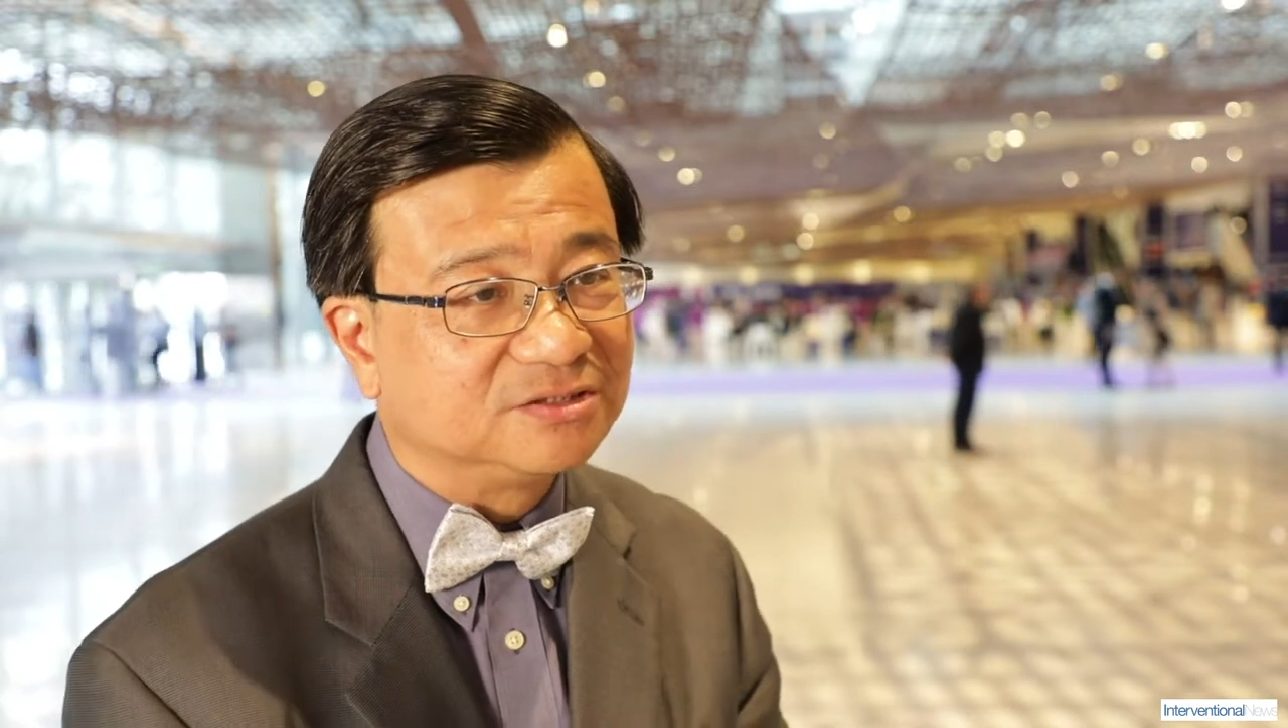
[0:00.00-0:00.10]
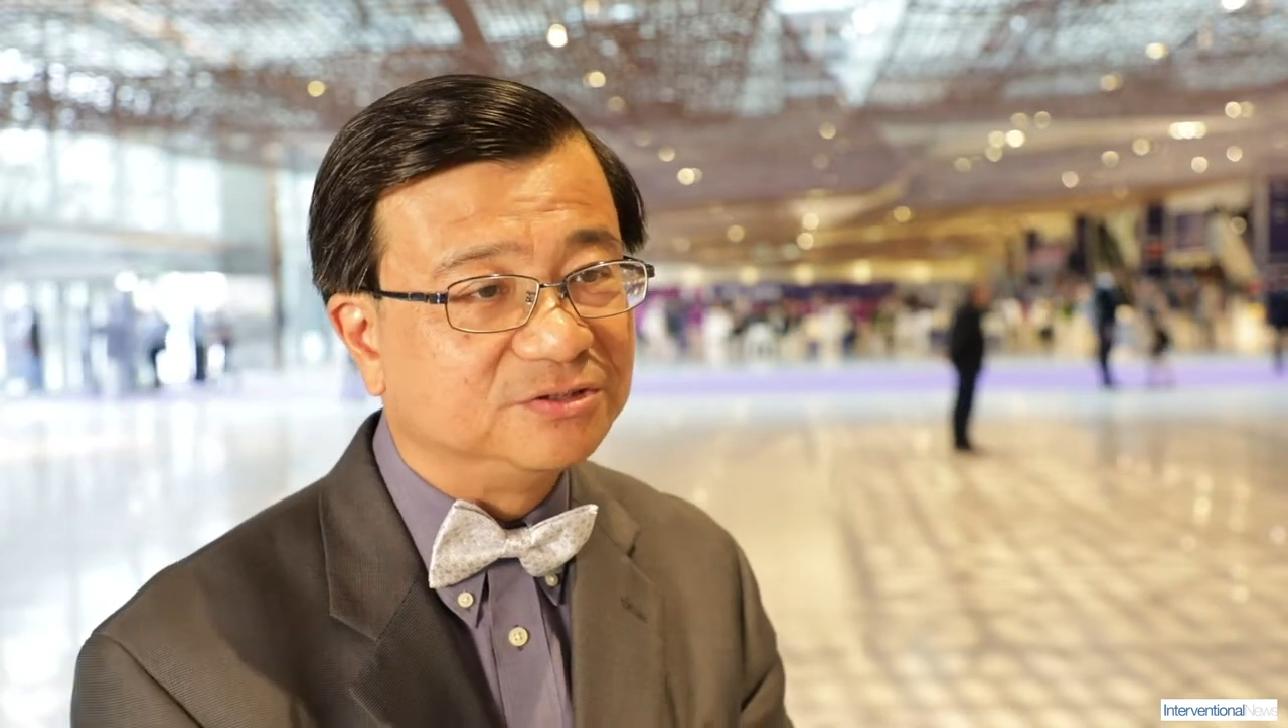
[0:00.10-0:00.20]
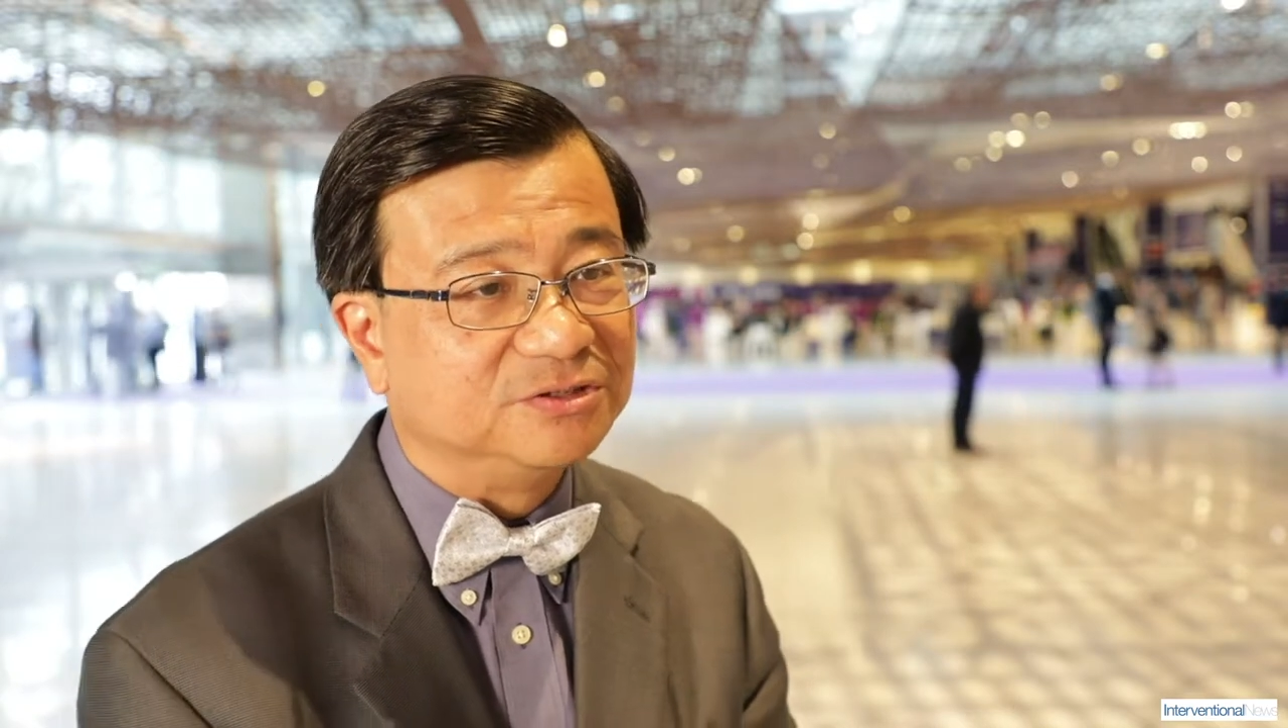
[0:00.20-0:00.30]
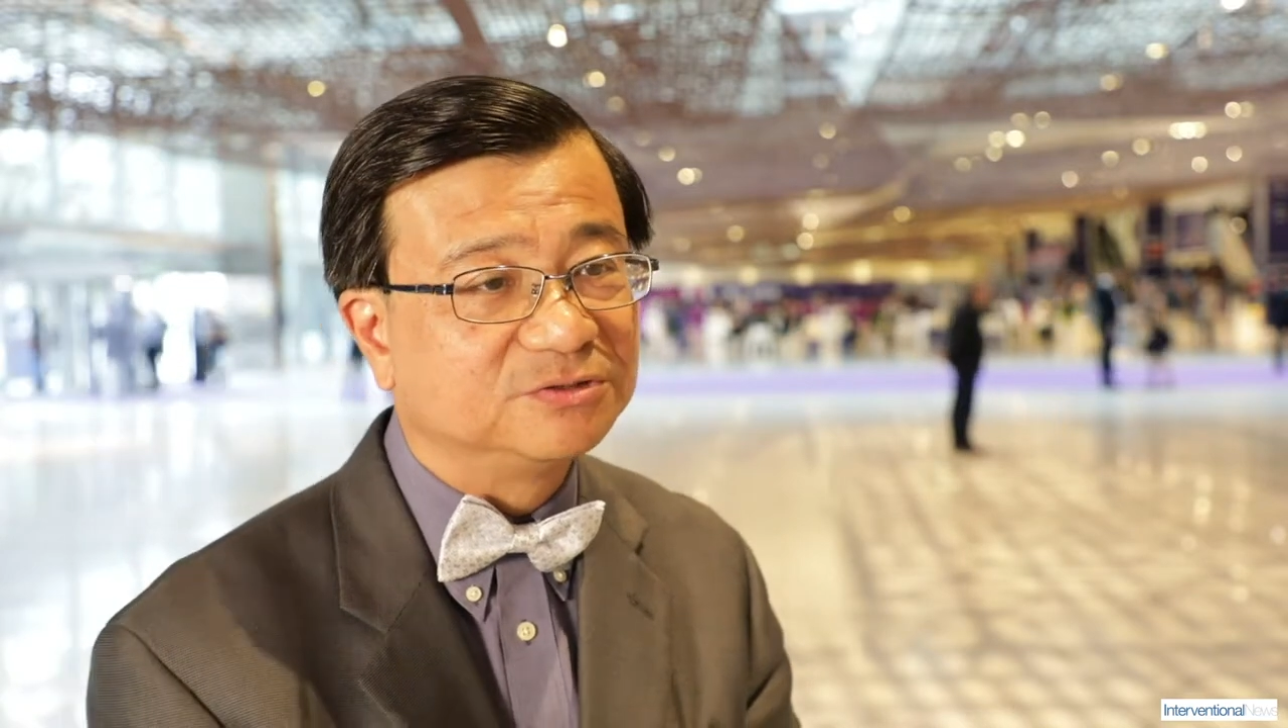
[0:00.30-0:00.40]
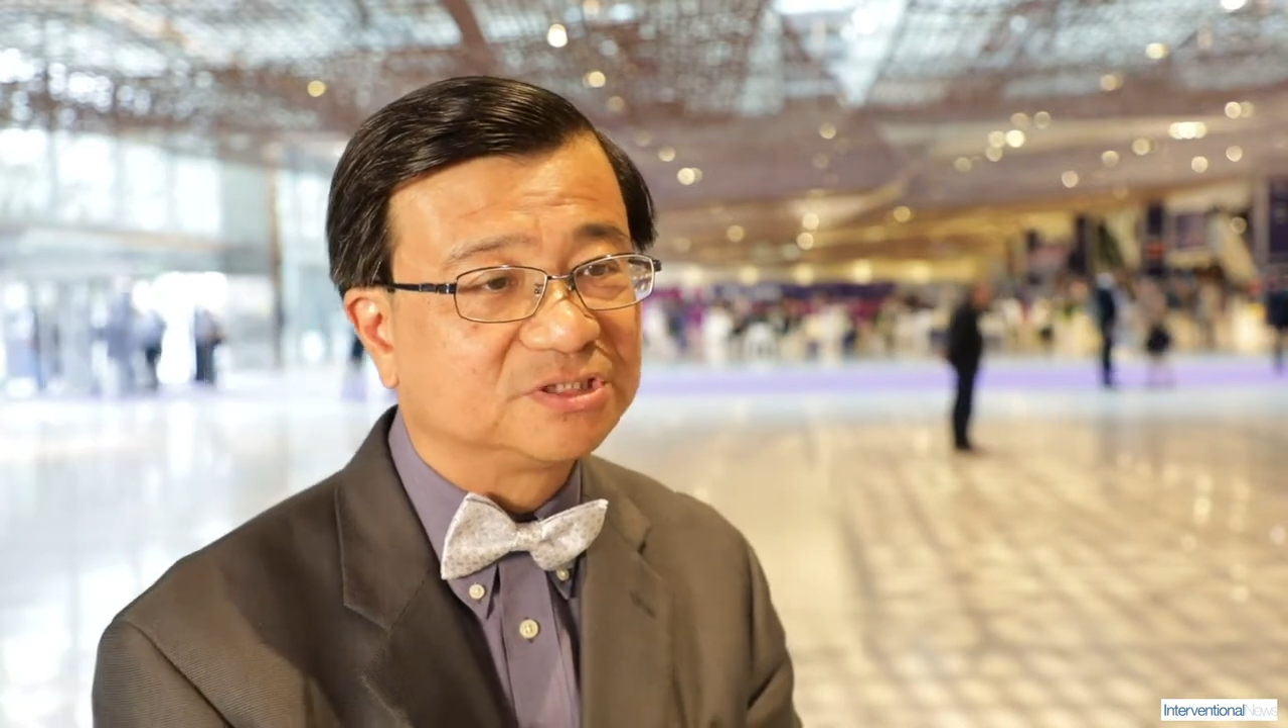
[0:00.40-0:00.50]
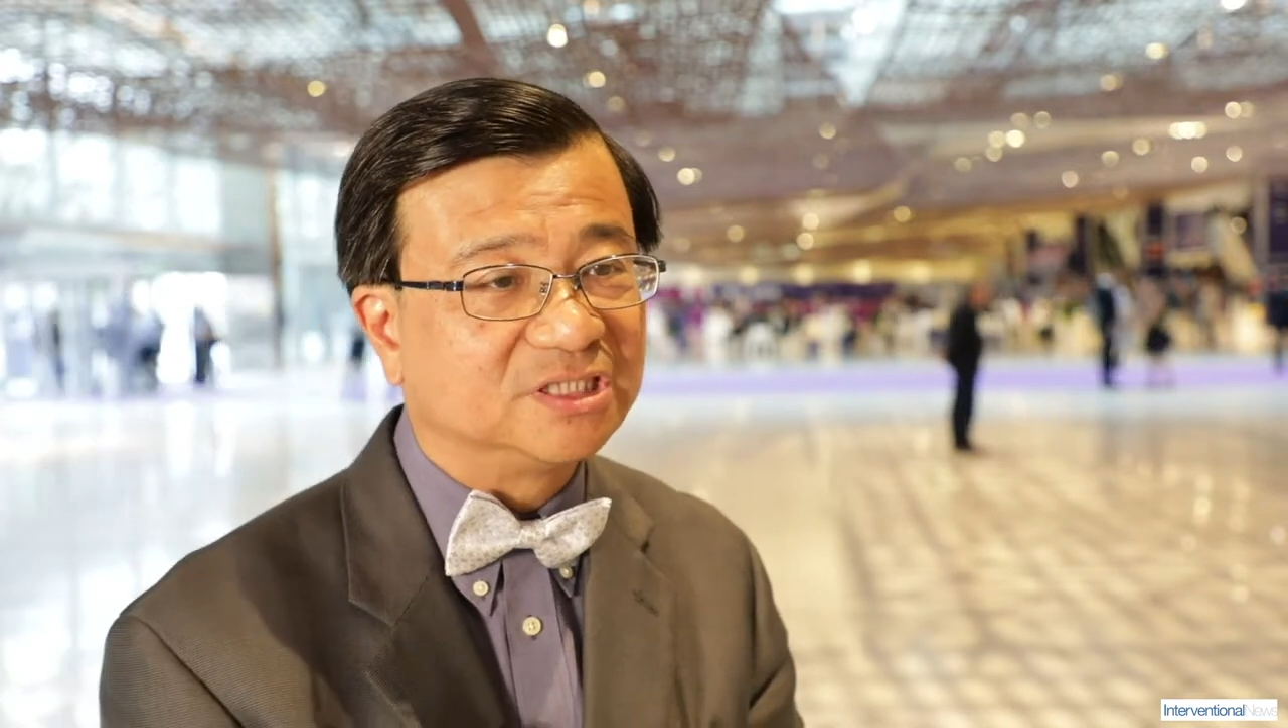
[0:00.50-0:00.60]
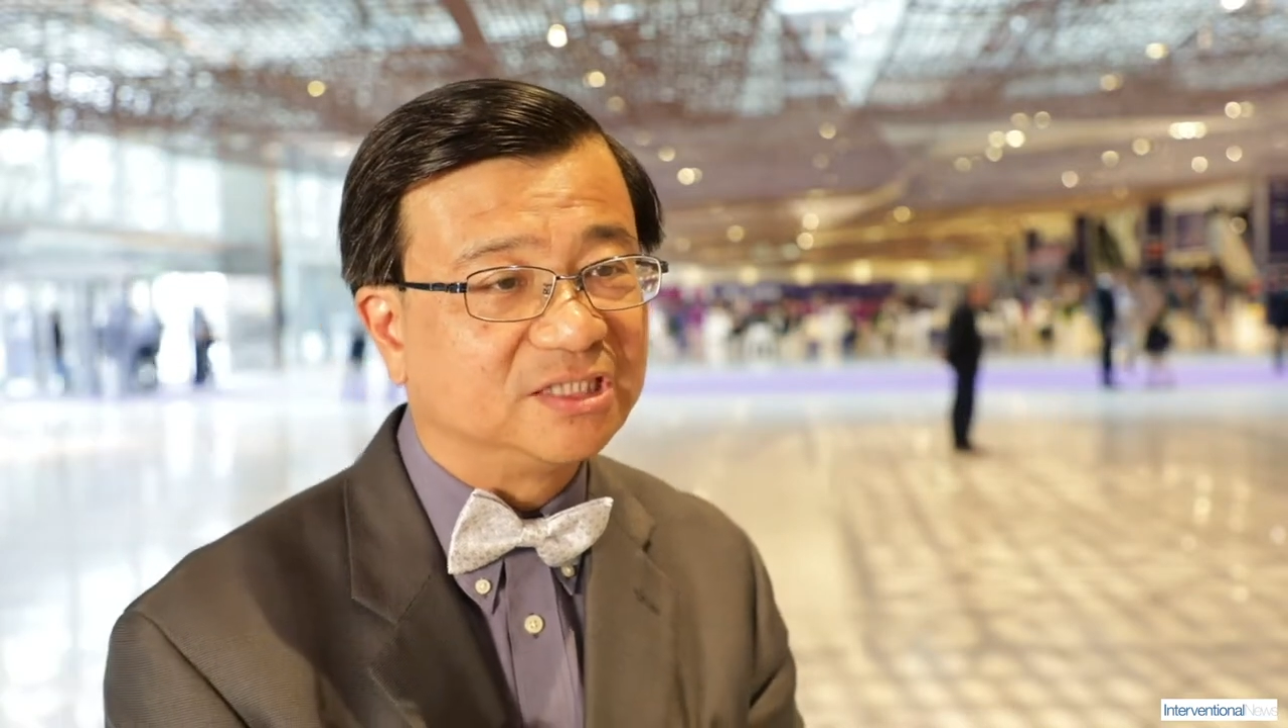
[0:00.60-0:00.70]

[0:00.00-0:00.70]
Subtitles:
to use